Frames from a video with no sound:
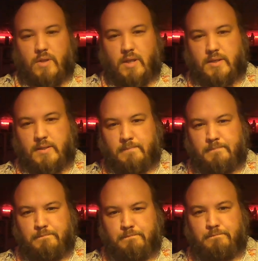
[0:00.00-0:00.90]
with
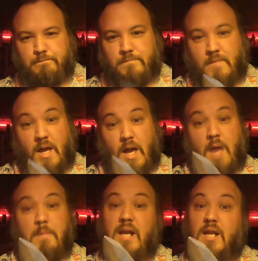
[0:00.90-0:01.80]
it?
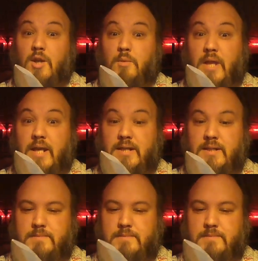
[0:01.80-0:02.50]
I made a little blade.